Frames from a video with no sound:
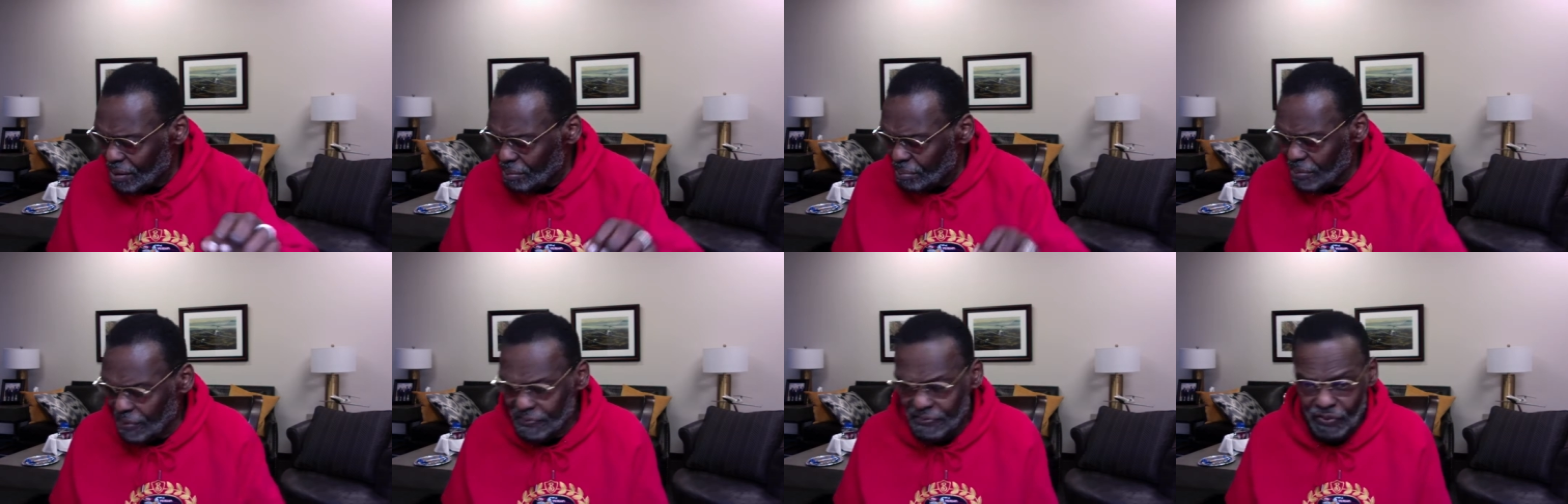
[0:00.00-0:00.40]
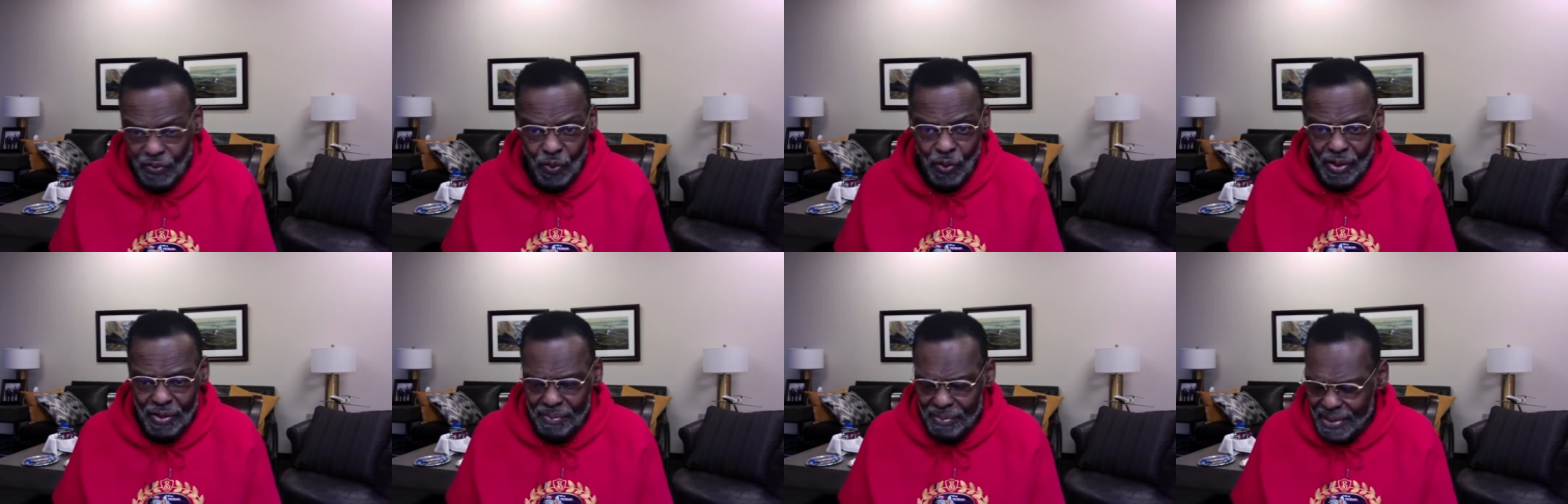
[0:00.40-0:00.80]

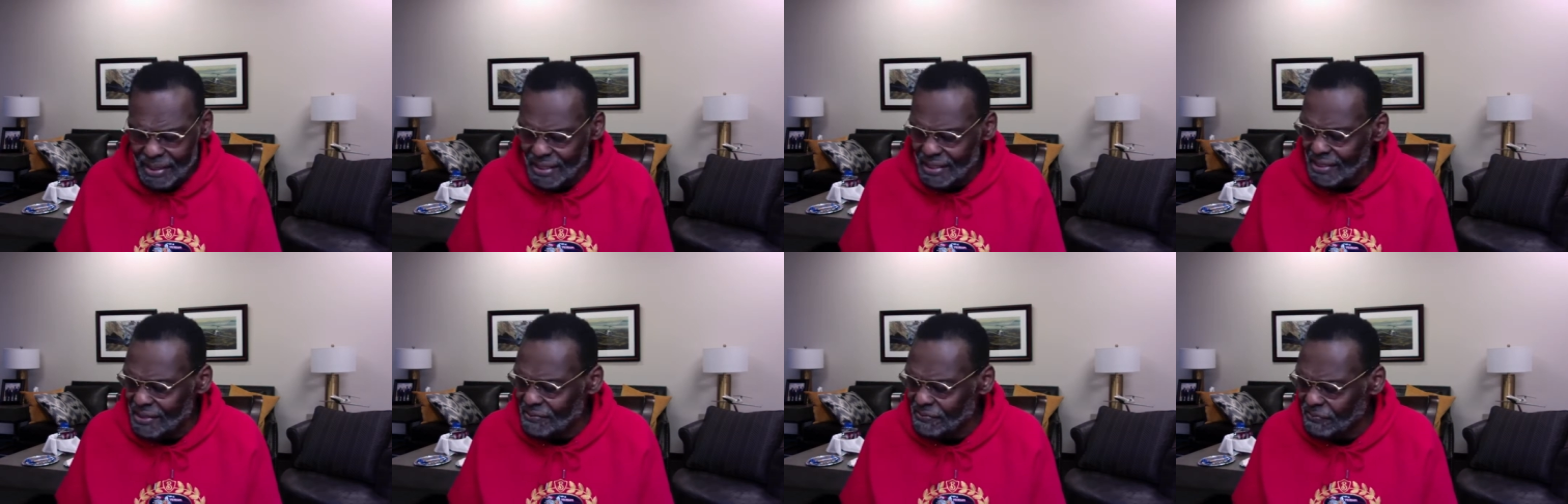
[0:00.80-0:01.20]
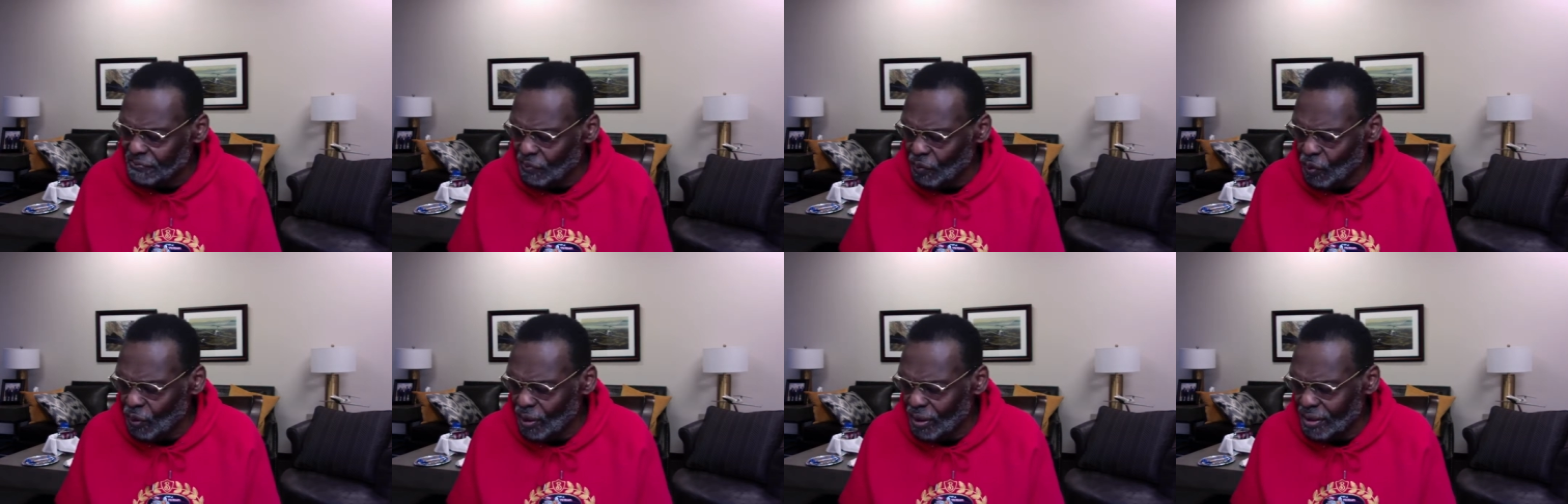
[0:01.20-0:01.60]
before me
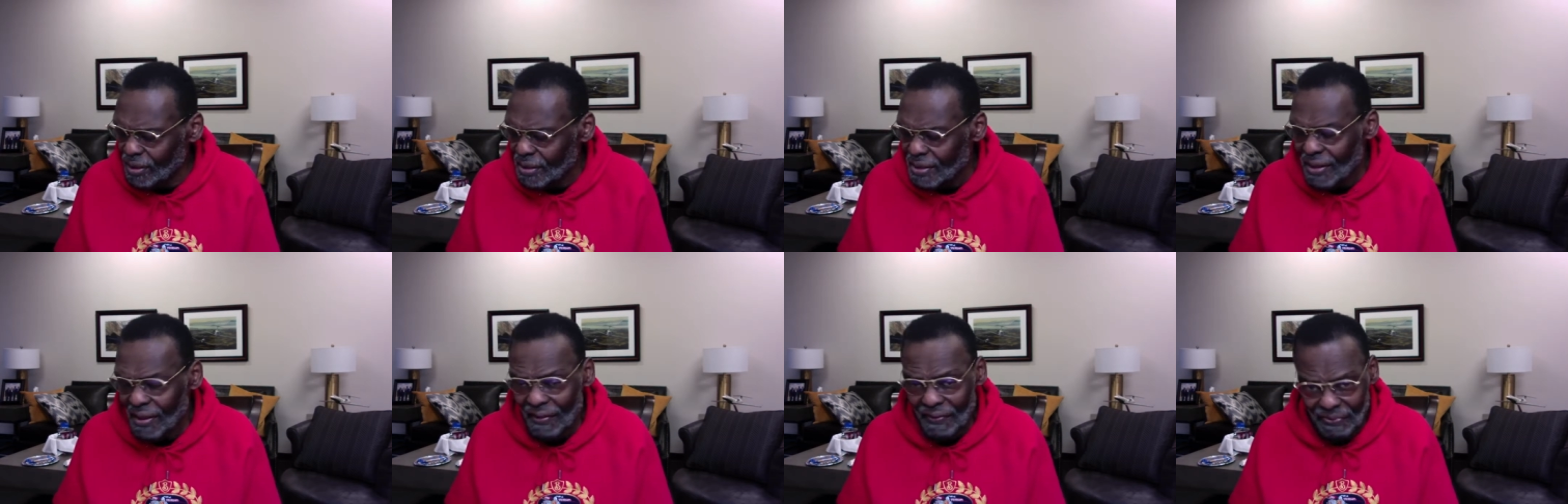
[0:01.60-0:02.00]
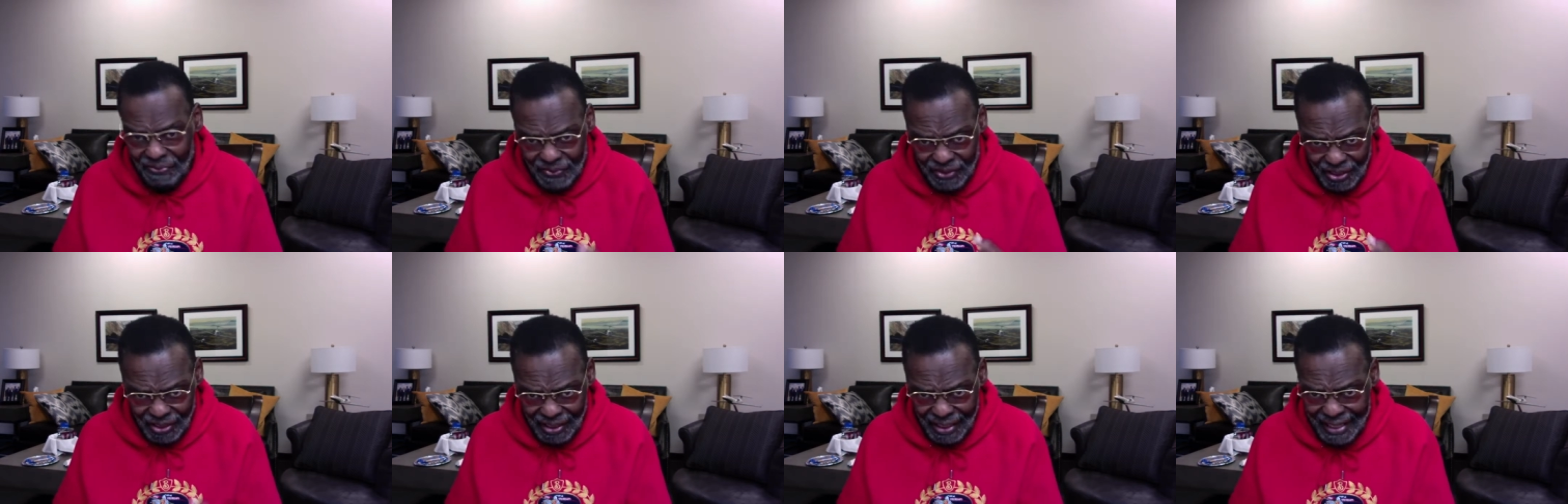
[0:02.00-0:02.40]
for
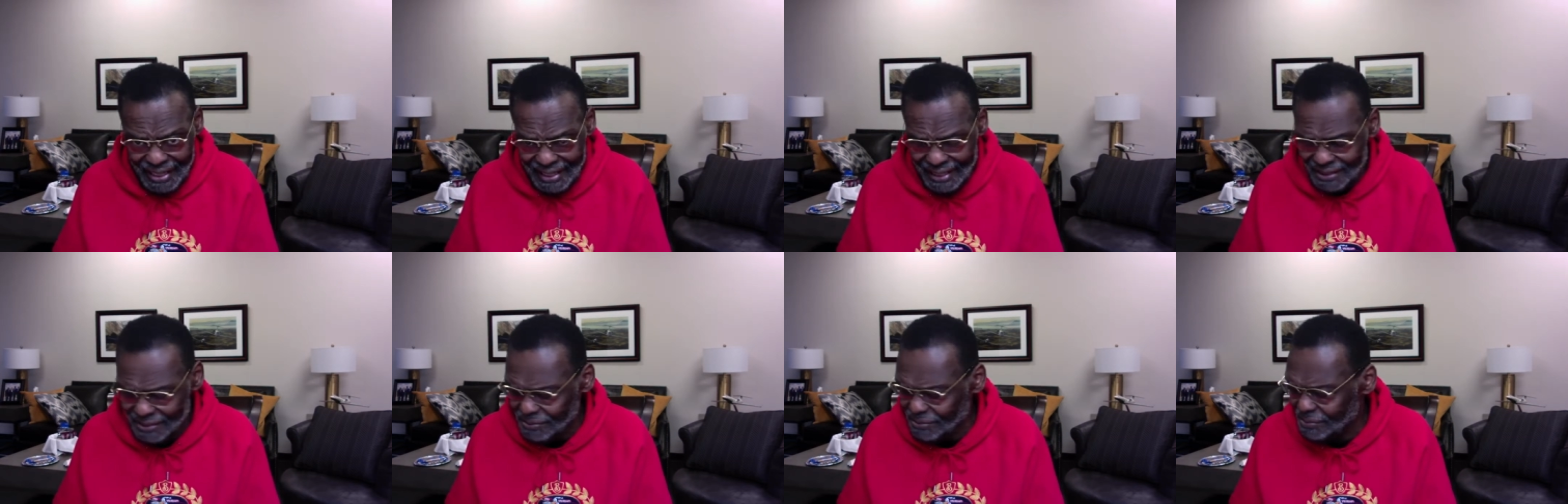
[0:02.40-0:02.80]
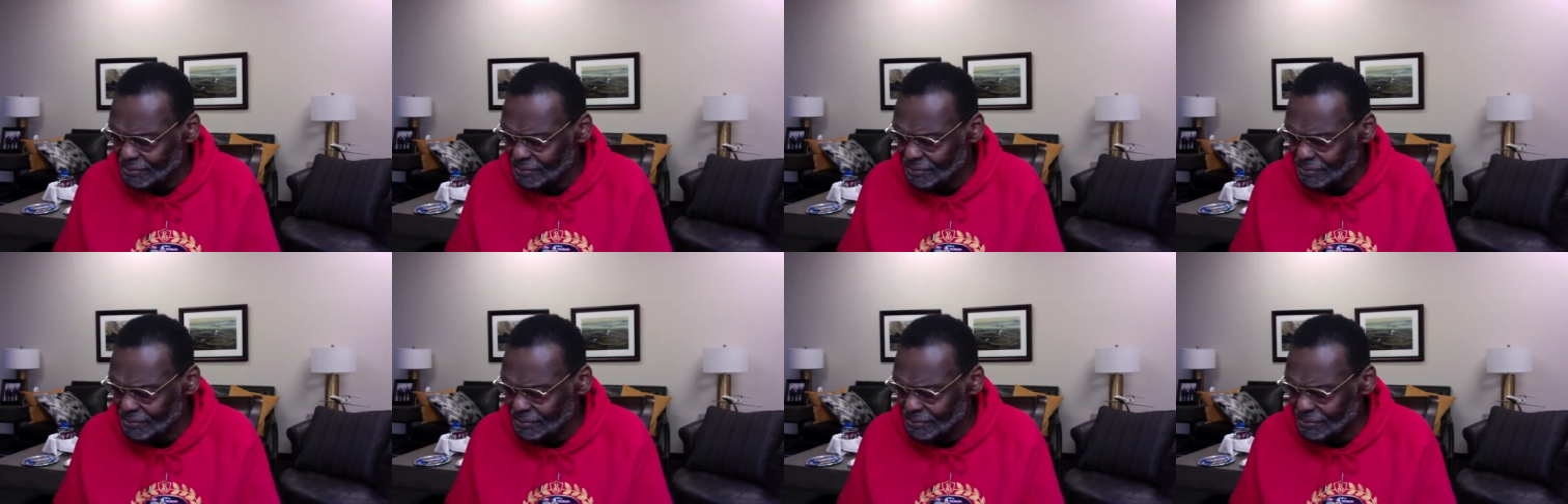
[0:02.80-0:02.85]
the land,